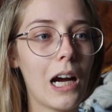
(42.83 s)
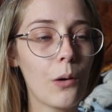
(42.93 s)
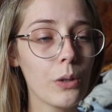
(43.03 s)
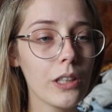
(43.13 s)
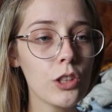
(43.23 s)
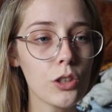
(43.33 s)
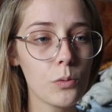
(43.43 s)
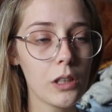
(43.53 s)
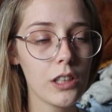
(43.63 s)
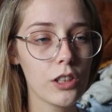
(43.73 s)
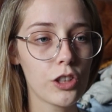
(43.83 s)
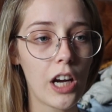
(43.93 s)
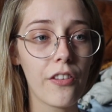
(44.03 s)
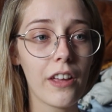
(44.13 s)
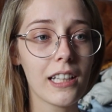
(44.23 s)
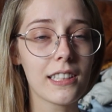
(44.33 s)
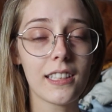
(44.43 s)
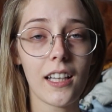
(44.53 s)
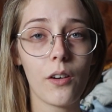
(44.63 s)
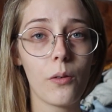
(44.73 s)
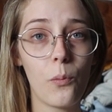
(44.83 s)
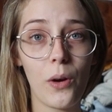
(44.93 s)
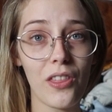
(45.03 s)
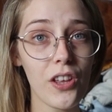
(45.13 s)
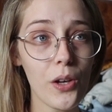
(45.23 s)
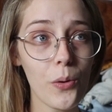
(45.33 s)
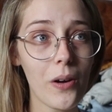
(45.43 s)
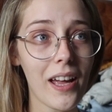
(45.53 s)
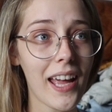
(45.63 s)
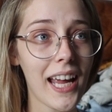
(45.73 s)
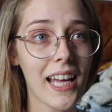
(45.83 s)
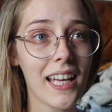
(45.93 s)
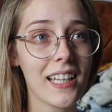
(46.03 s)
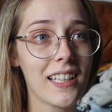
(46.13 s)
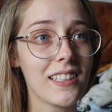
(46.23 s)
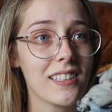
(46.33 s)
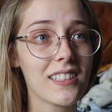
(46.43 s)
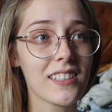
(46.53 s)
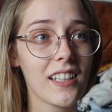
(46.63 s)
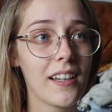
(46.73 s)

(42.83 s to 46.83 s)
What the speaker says: I really just wanted to share this with you and